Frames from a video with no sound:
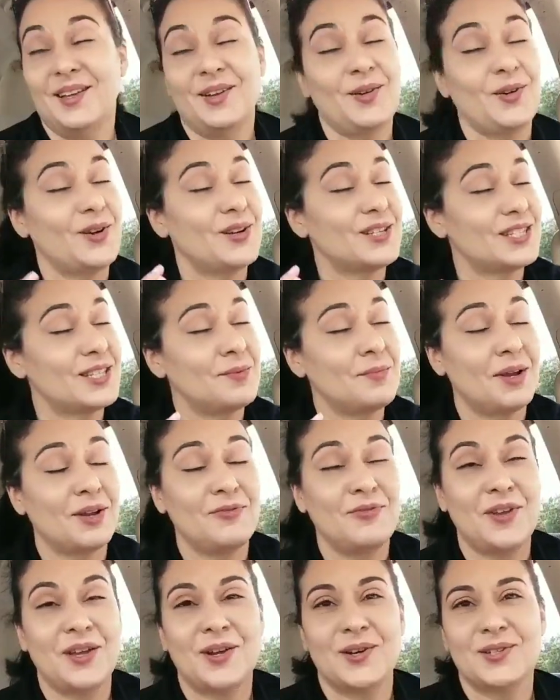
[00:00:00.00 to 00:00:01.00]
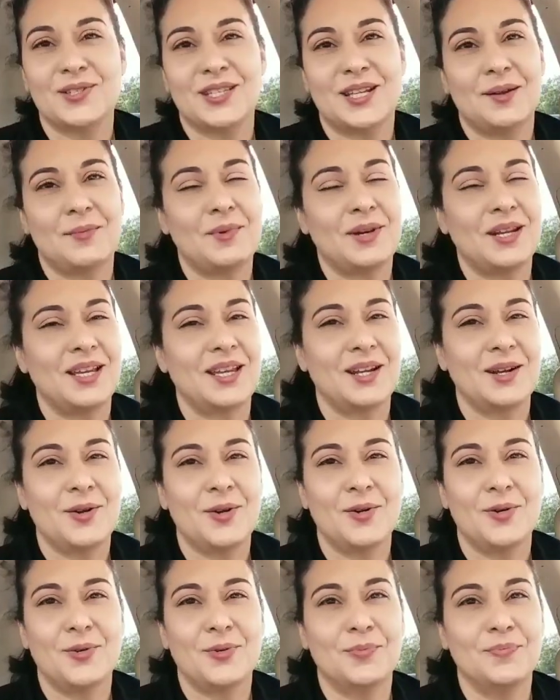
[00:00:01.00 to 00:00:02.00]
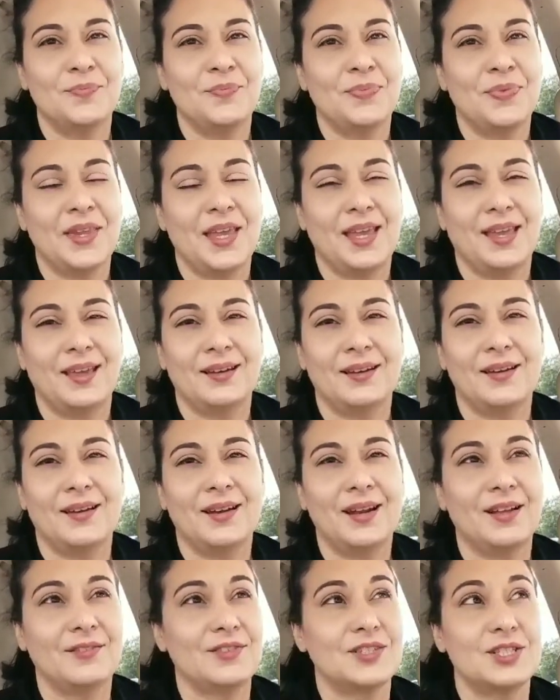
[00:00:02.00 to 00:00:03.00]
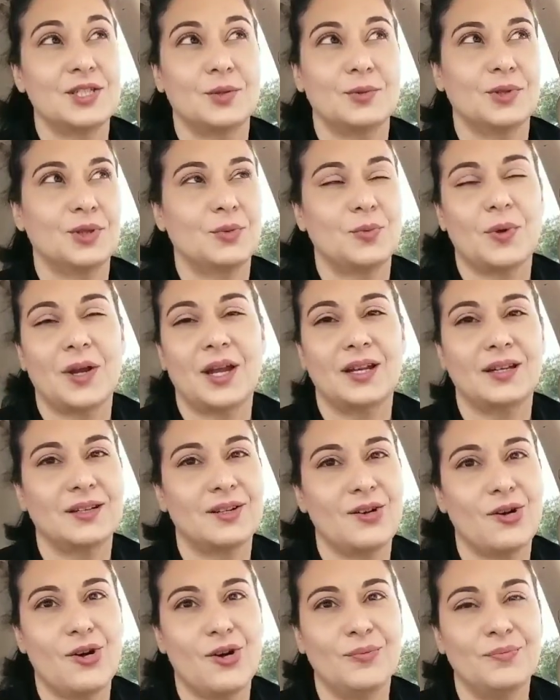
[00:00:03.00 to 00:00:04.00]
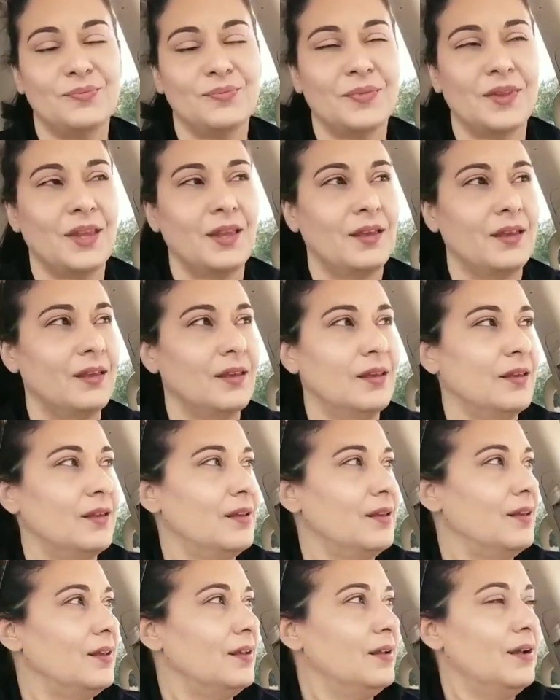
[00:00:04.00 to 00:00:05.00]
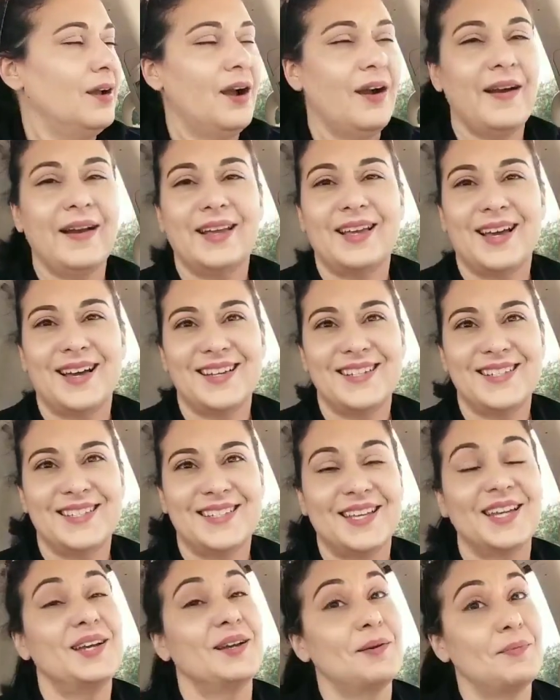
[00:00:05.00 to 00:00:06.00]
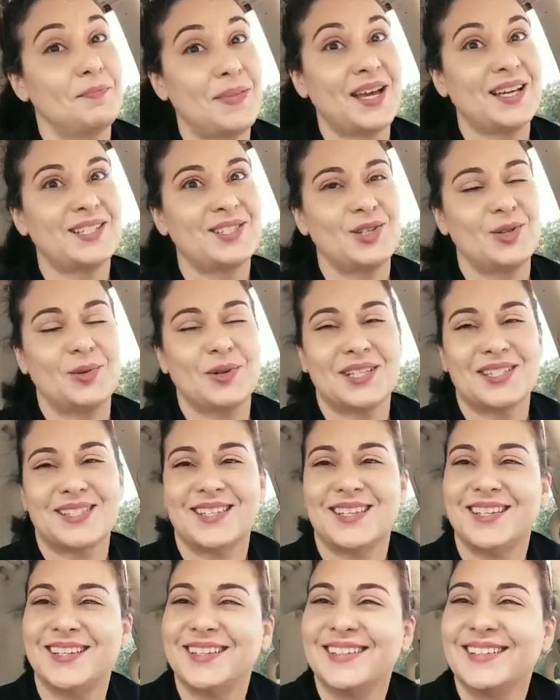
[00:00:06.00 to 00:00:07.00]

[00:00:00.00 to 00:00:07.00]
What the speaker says: Crossing my fingers that I'm gonna get home and not have to deal with the rain at all. All right, guys, back to it.